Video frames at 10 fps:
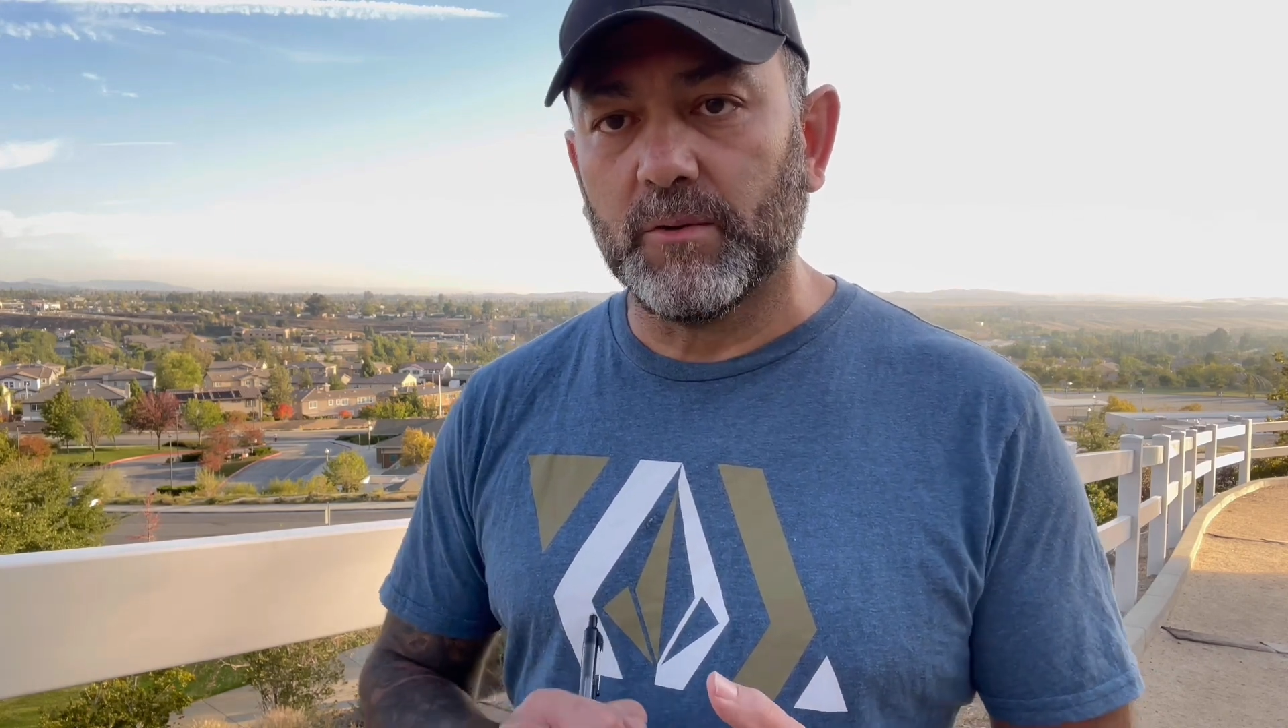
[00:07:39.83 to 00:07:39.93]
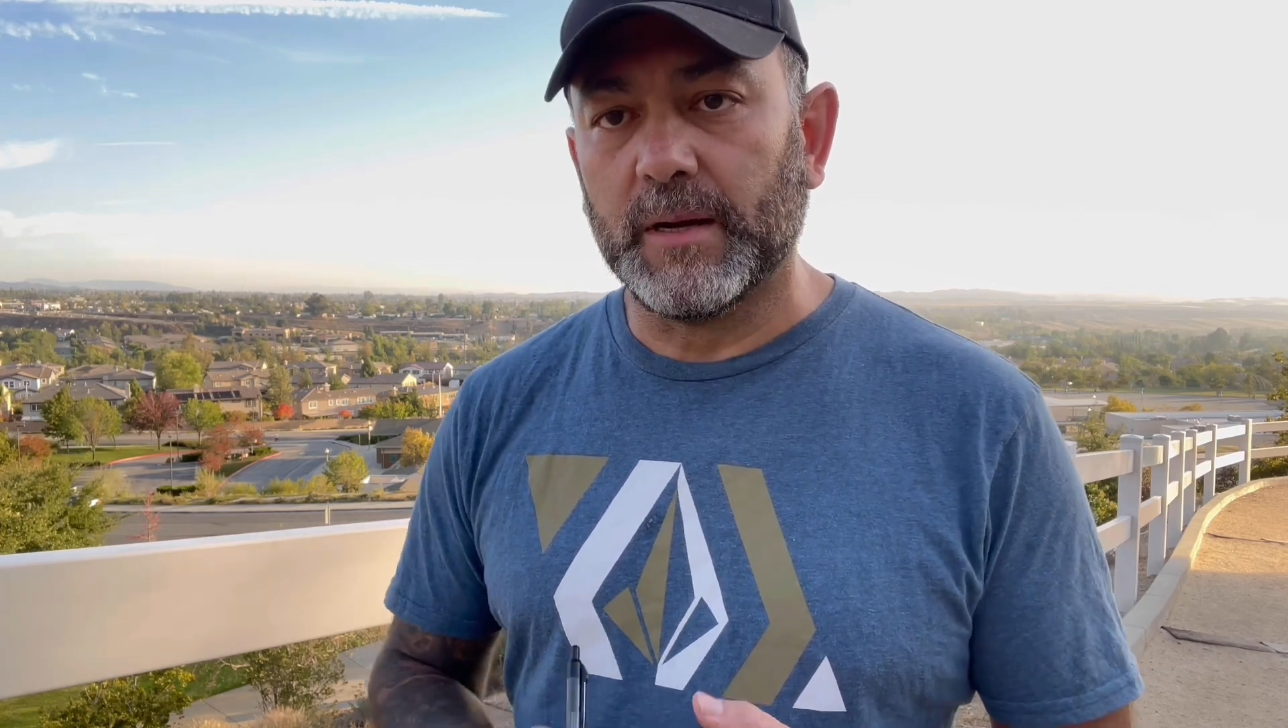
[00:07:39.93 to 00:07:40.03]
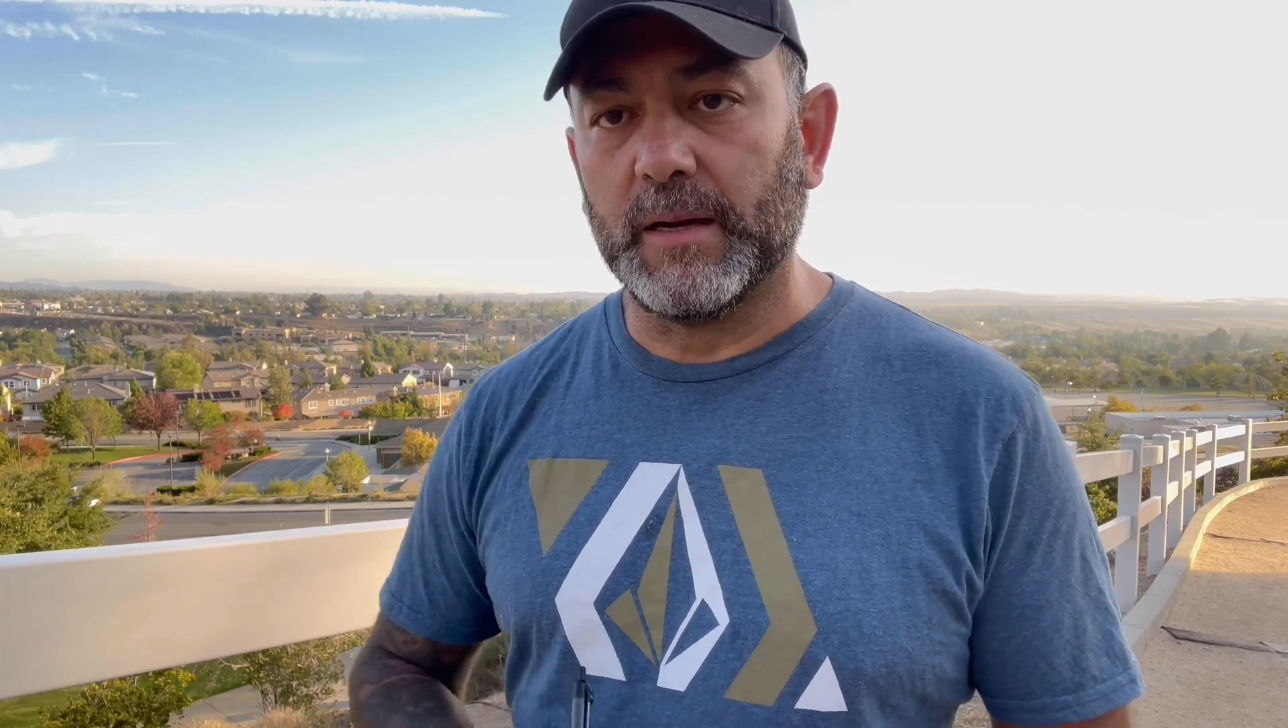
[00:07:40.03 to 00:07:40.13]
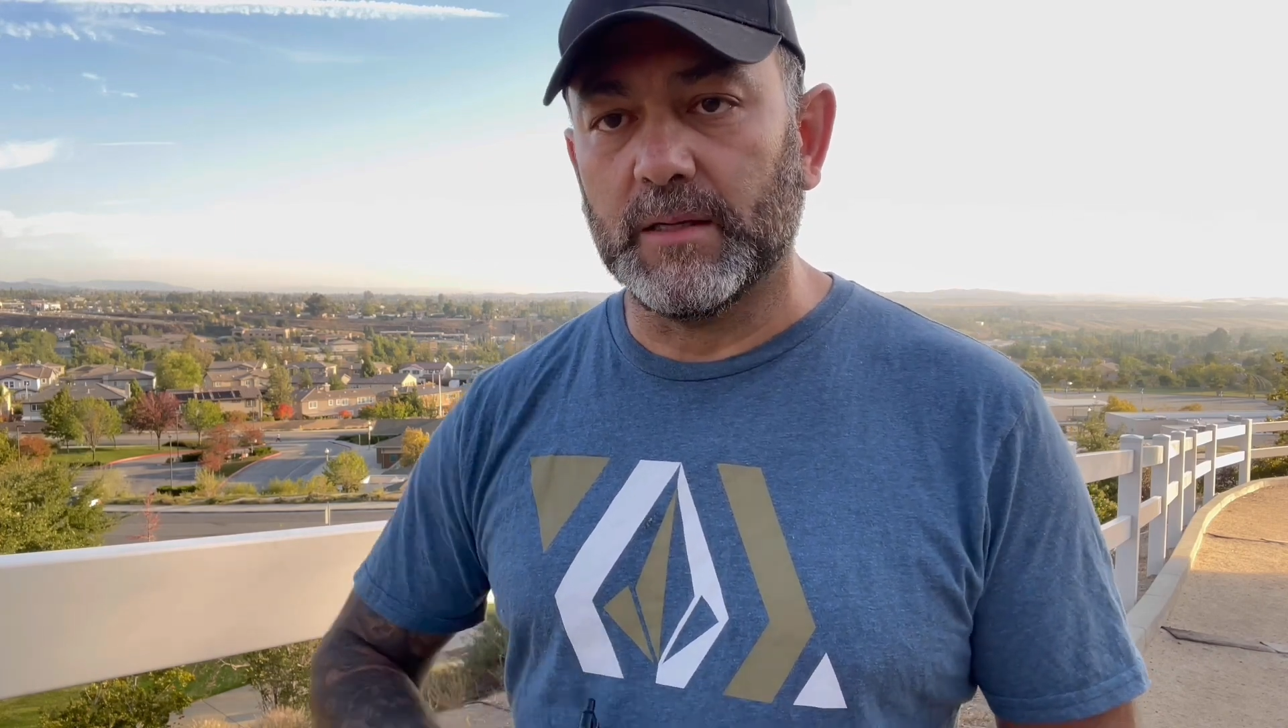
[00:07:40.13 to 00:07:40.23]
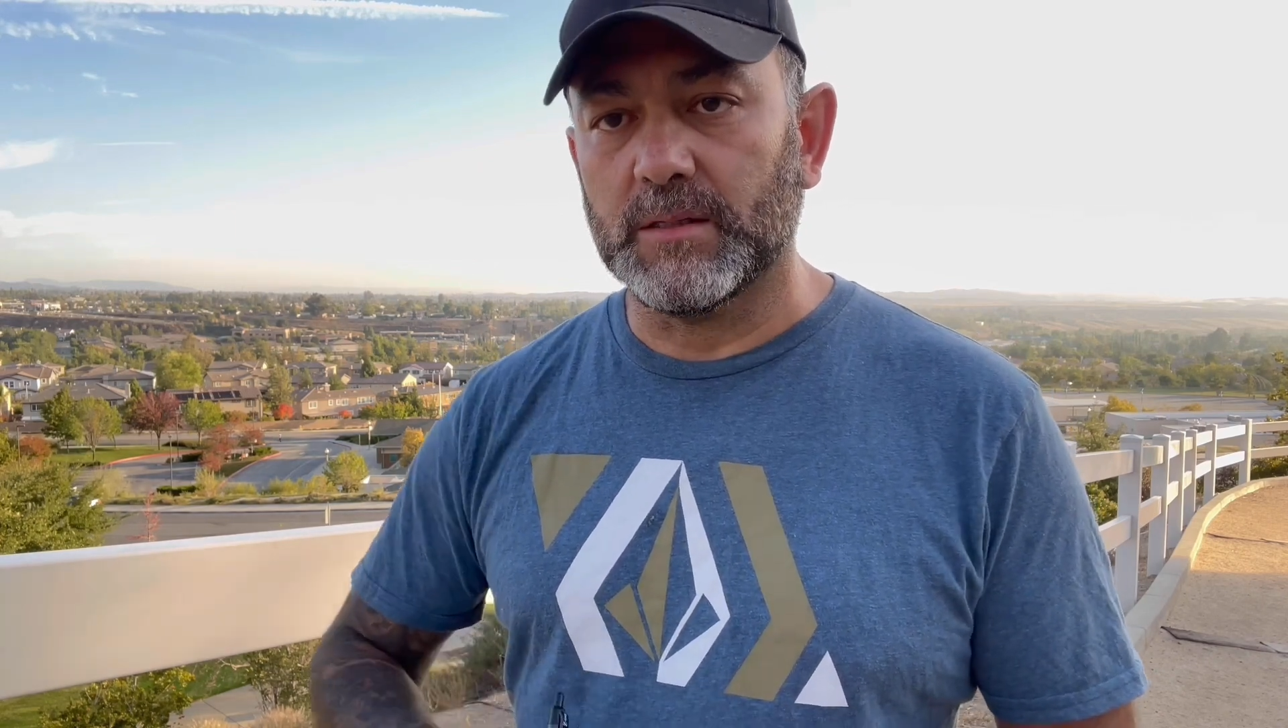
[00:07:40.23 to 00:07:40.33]

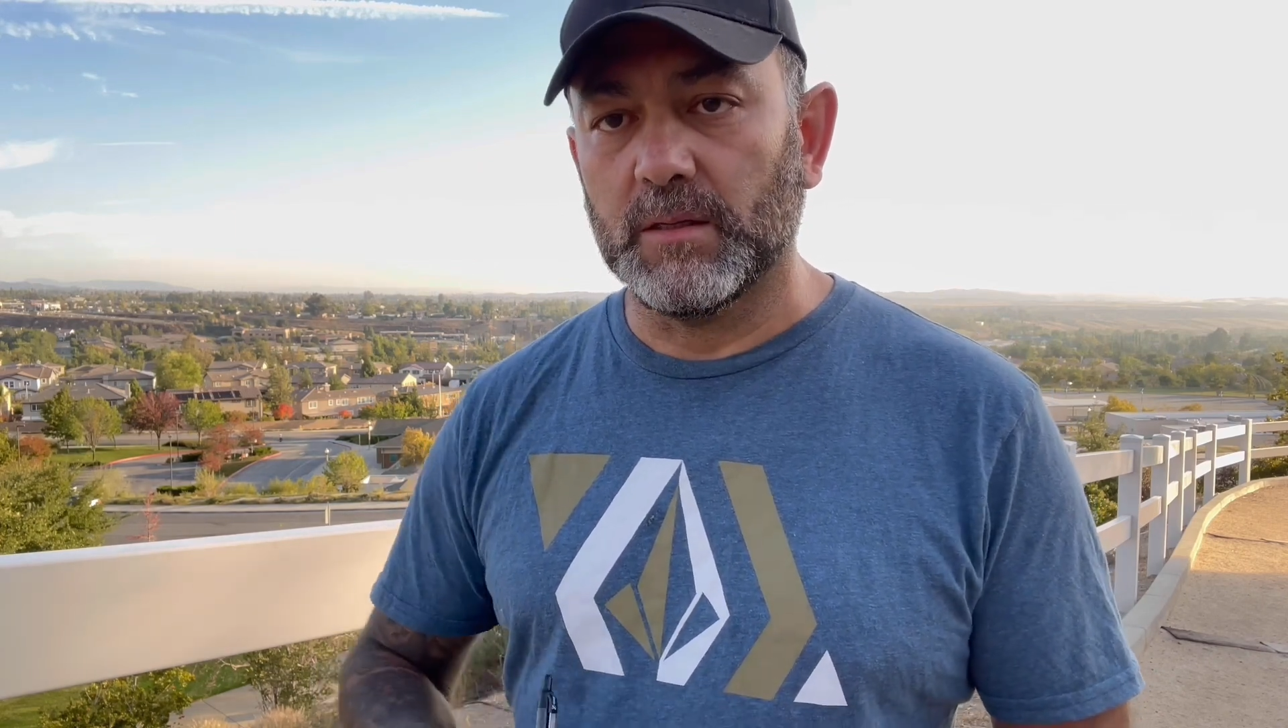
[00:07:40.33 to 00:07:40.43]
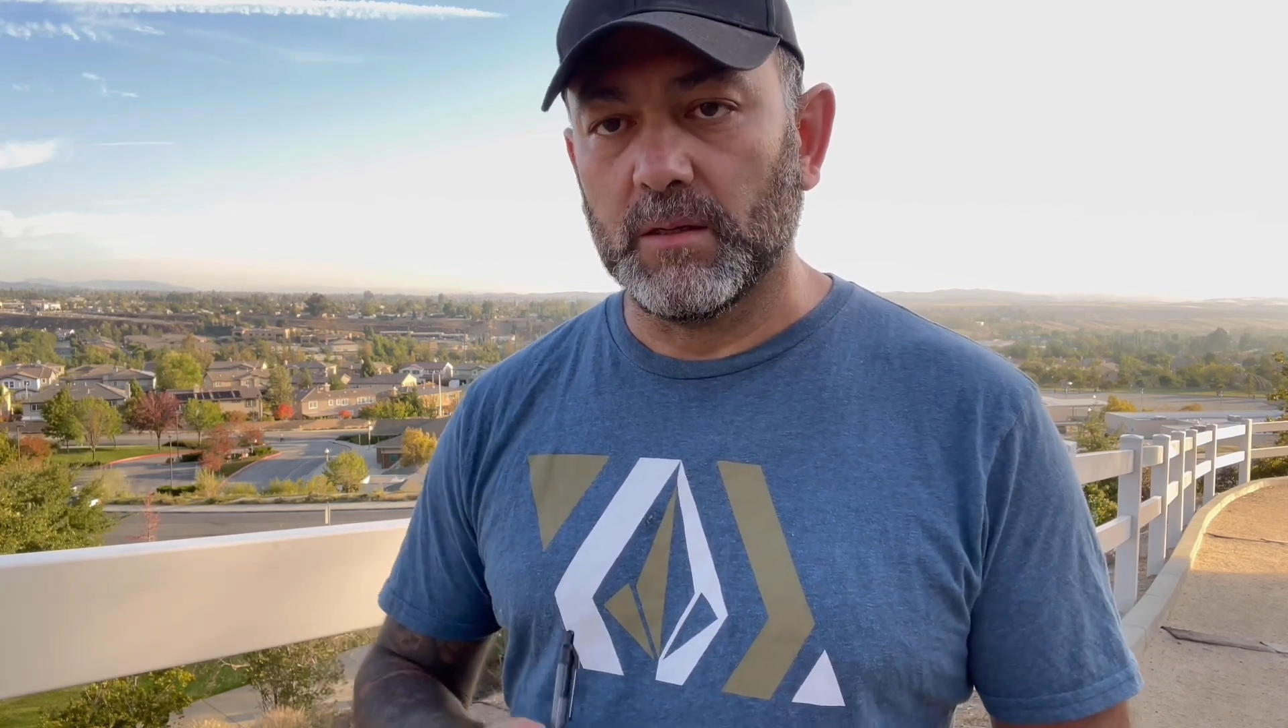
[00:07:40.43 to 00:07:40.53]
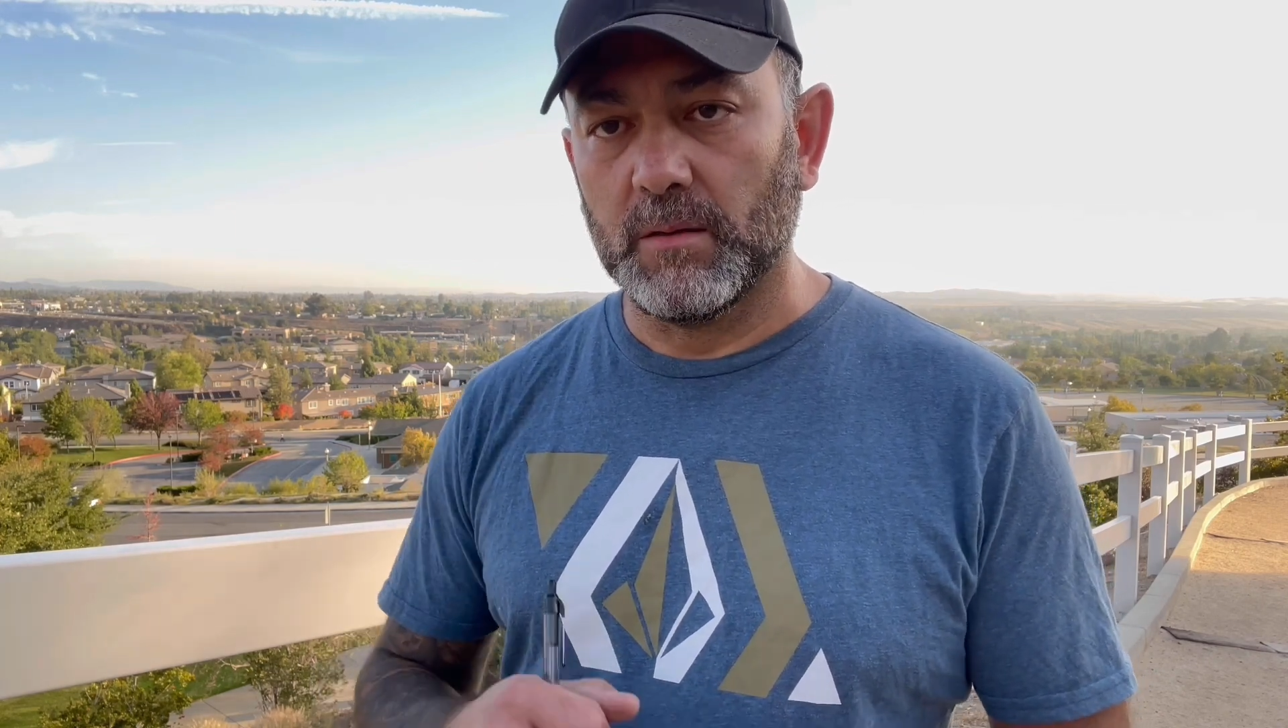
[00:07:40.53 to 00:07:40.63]
has